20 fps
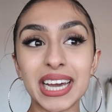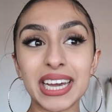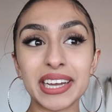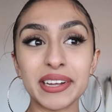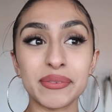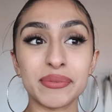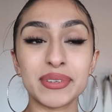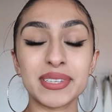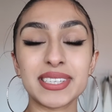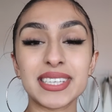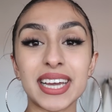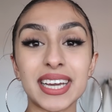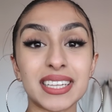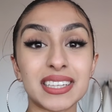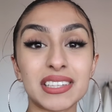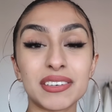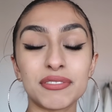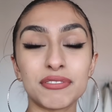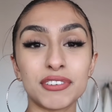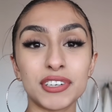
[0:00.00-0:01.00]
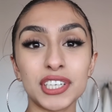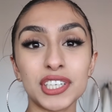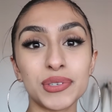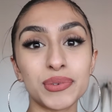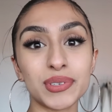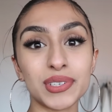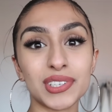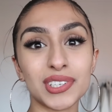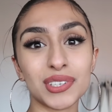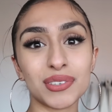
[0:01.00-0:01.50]
it was like the footage
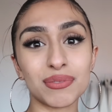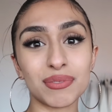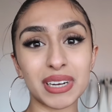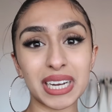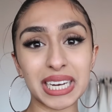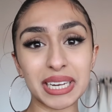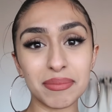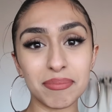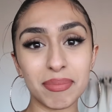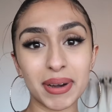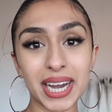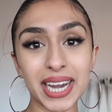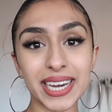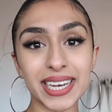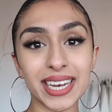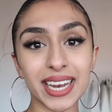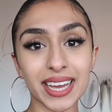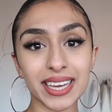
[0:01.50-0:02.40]
was just really bad.